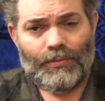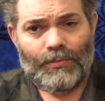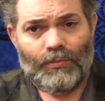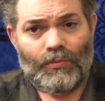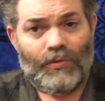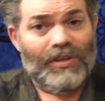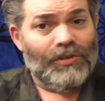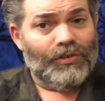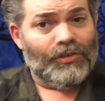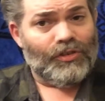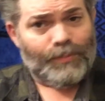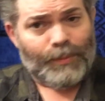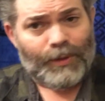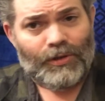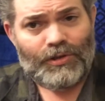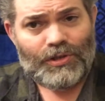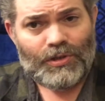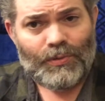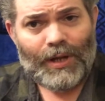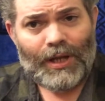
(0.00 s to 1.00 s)
Real
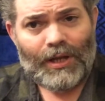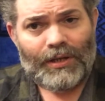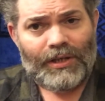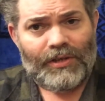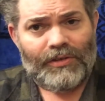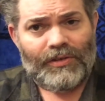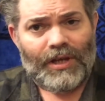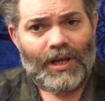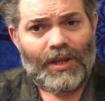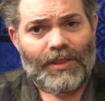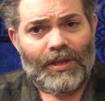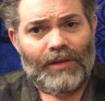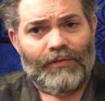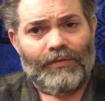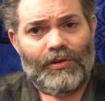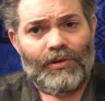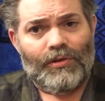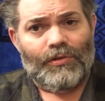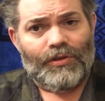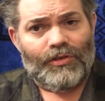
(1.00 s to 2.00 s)
spirituality is not a thing
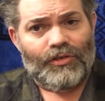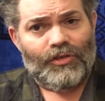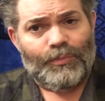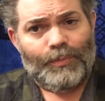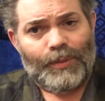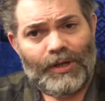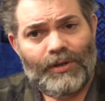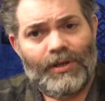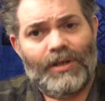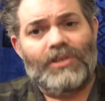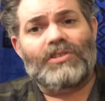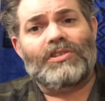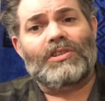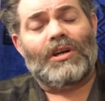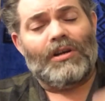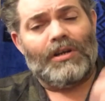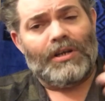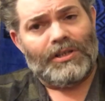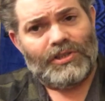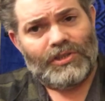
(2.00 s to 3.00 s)
for you. The spirits
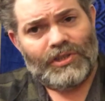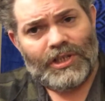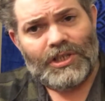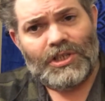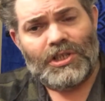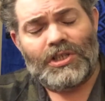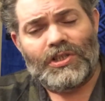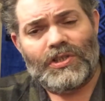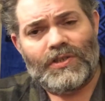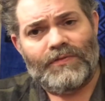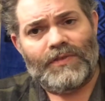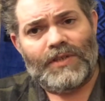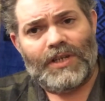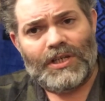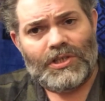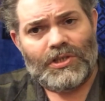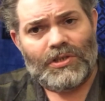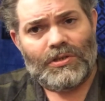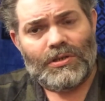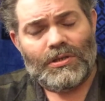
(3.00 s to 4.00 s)
are extensions of
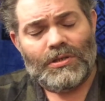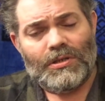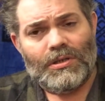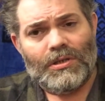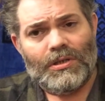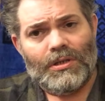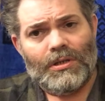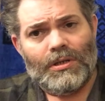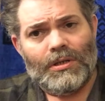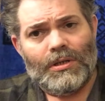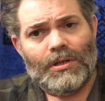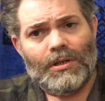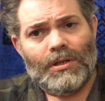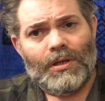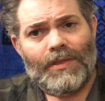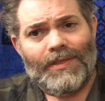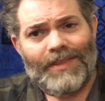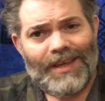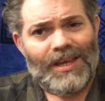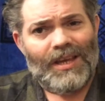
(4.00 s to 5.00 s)
nature.
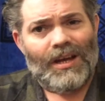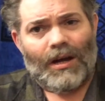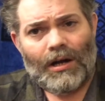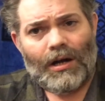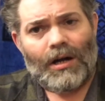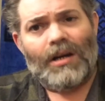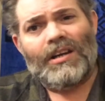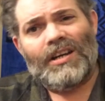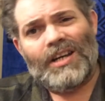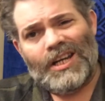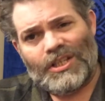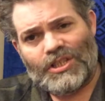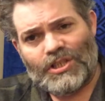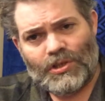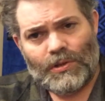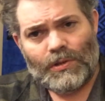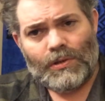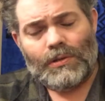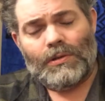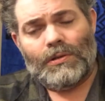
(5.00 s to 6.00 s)
They are
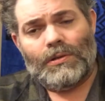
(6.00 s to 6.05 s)
nature.